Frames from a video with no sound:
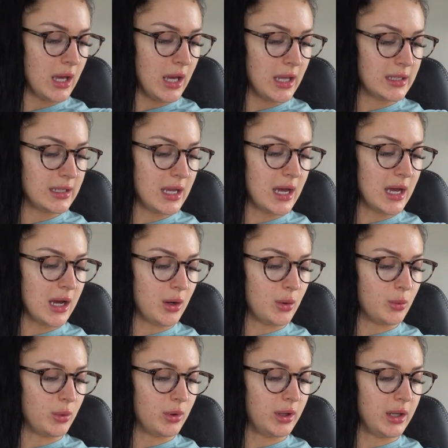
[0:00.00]
and
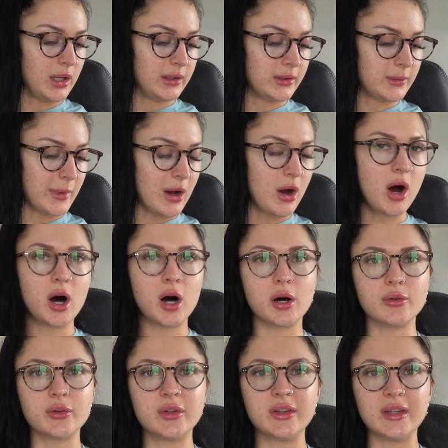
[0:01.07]
now it's about
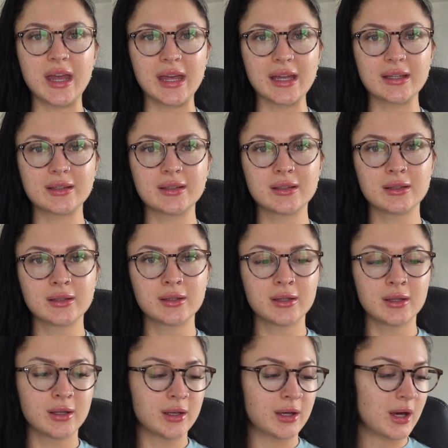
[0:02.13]

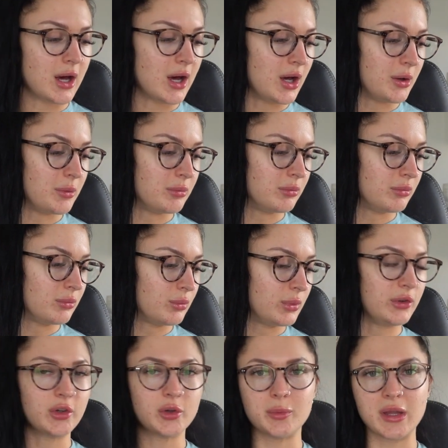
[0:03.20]
6:30,
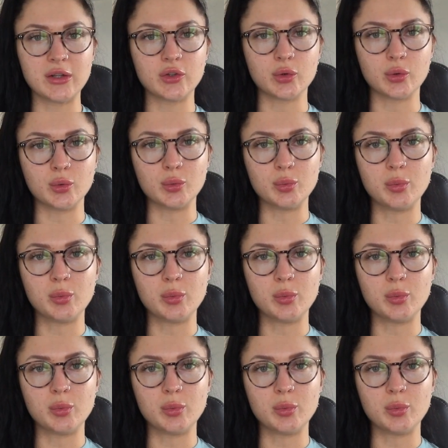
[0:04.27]
which is mental,